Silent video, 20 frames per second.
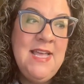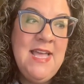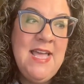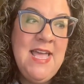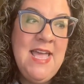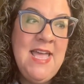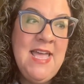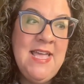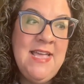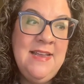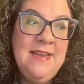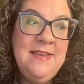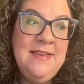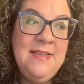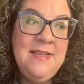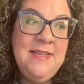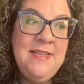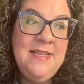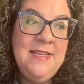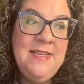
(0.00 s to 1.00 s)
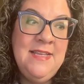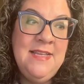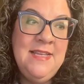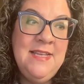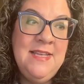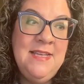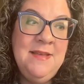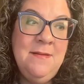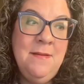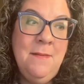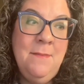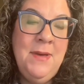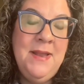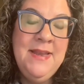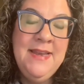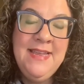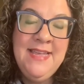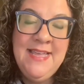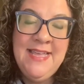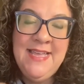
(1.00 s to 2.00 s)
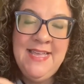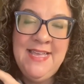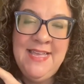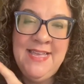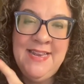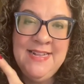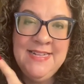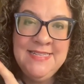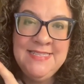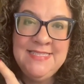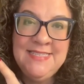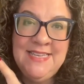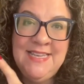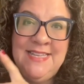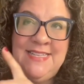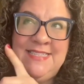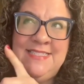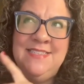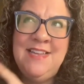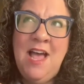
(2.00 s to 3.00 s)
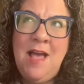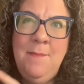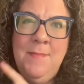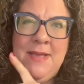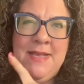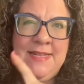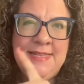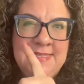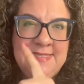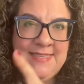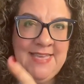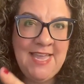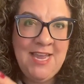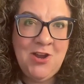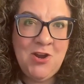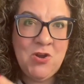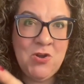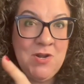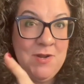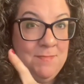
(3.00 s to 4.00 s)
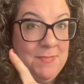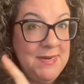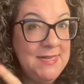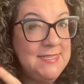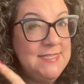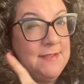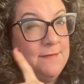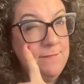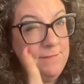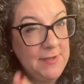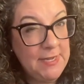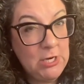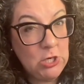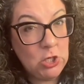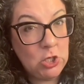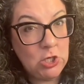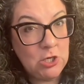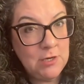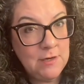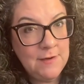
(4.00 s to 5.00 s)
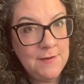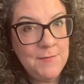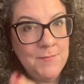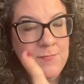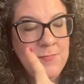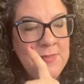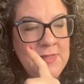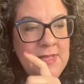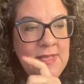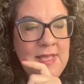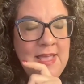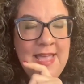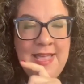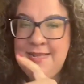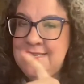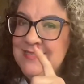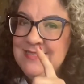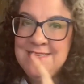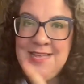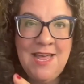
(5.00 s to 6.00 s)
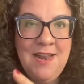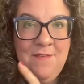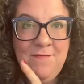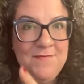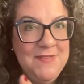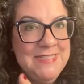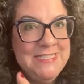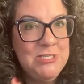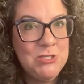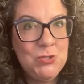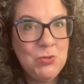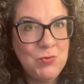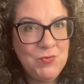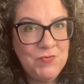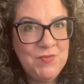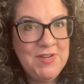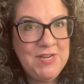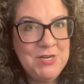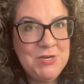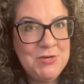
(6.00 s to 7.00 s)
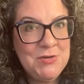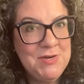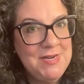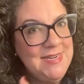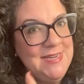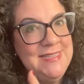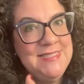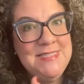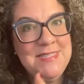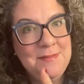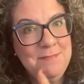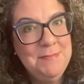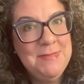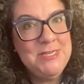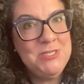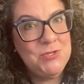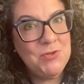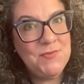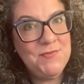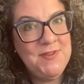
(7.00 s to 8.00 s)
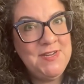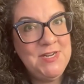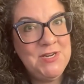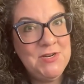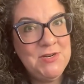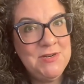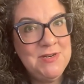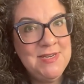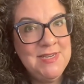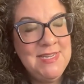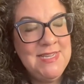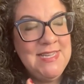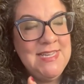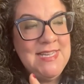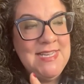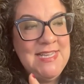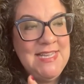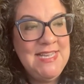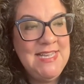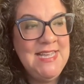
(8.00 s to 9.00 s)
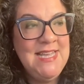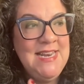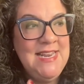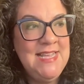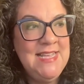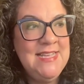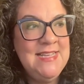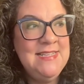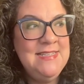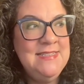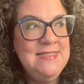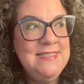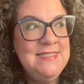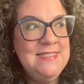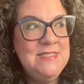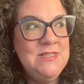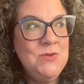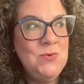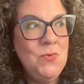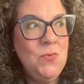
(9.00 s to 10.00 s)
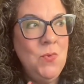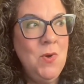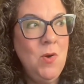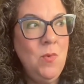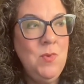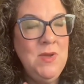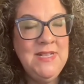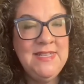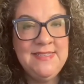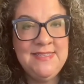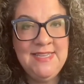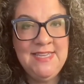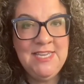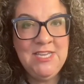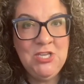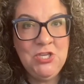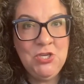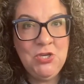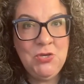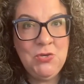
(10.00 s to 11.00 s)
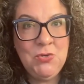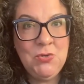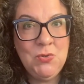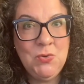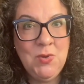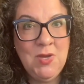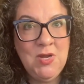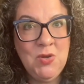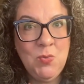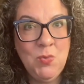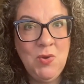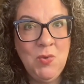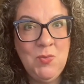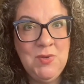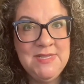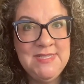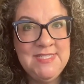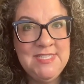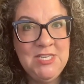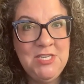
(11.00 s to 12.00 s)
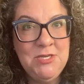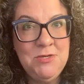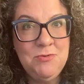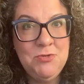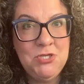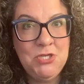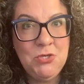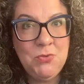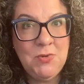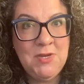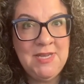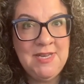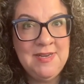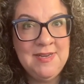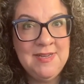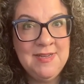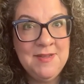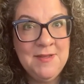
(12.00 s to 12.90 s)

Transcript: And, but it is, it's not being scared, but it's a fear. And it's not a physical fear, it is the mental fear. It is what we see in you and what we see you doing